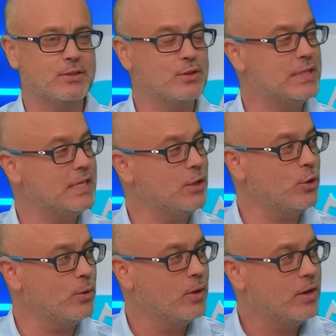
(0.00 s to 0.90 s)
To see
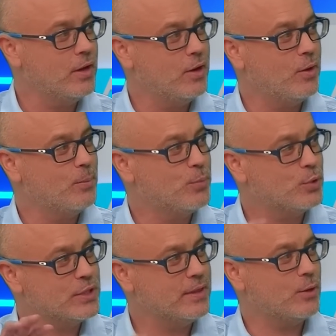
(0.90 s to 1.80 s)
her
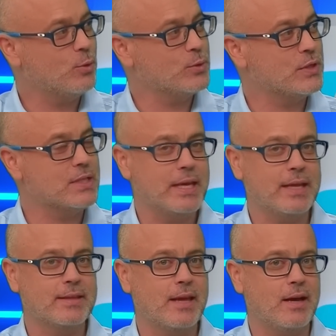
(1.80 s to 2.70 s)
pushing that horse's
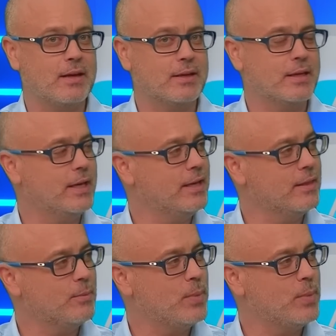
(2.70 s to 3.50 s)
neck down and getting the